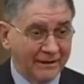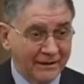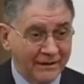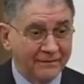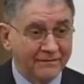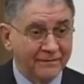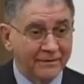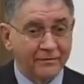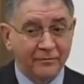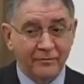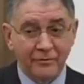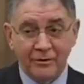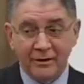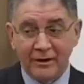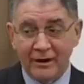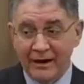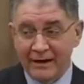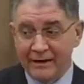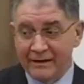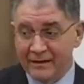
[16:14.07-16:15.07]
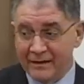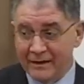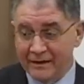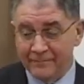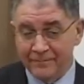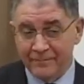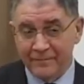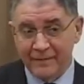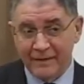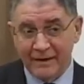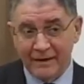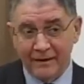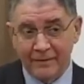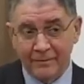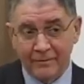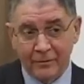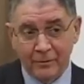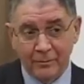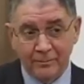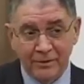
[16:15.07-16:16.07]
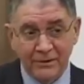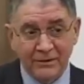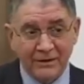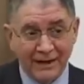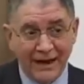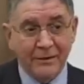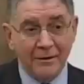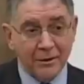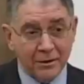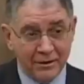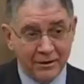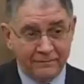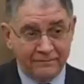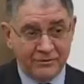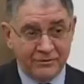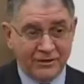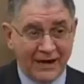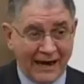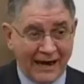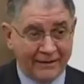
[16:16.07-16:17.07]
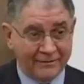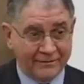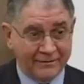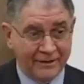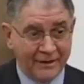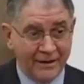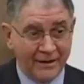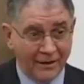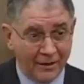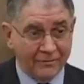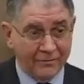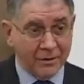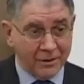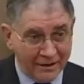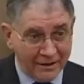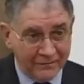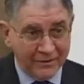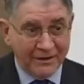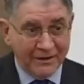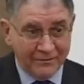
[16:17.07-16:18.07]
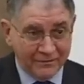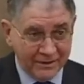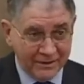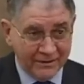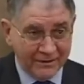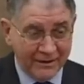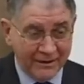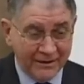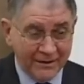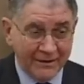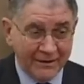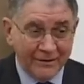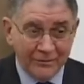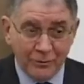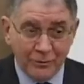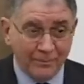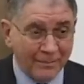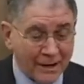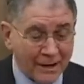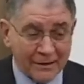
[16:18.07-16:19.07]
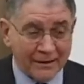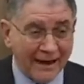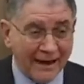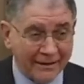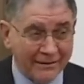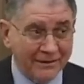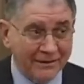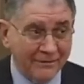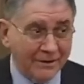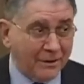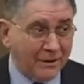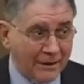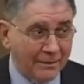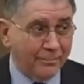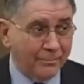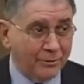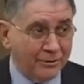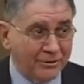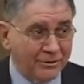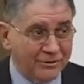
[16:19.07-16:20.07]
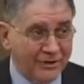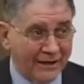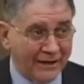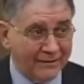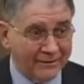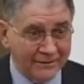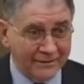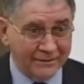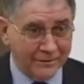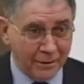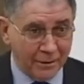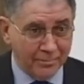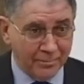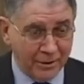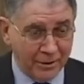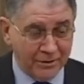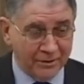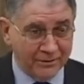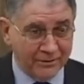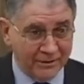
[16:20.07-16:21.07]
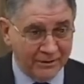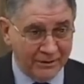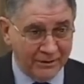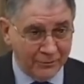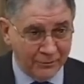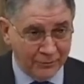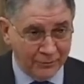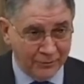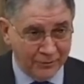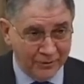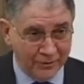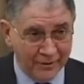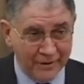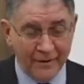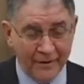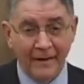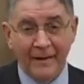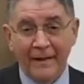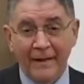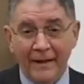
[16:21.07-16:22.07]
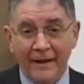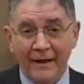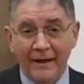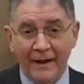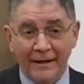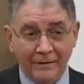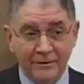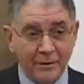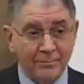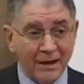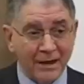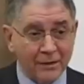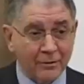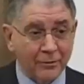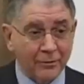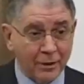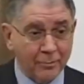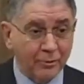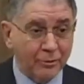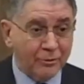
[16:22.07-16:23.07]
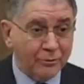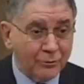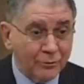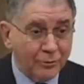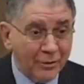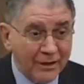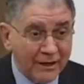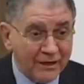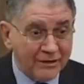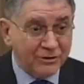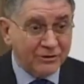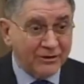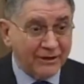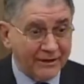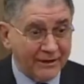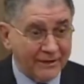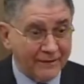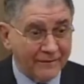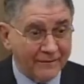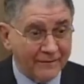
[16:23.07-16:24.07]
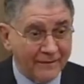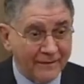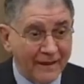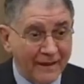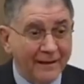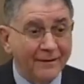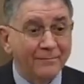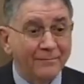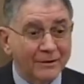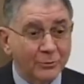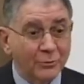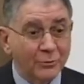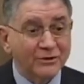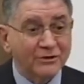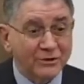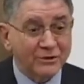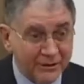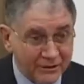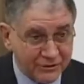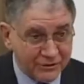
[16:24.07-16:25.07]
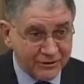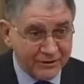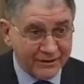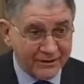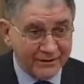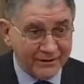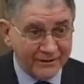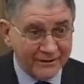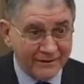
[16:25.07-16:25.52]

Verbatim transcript: even for an uh, completely unselfish act of self-giving, you must activate some potentiality that is present in you. And this must correspond to your nature. But which nature?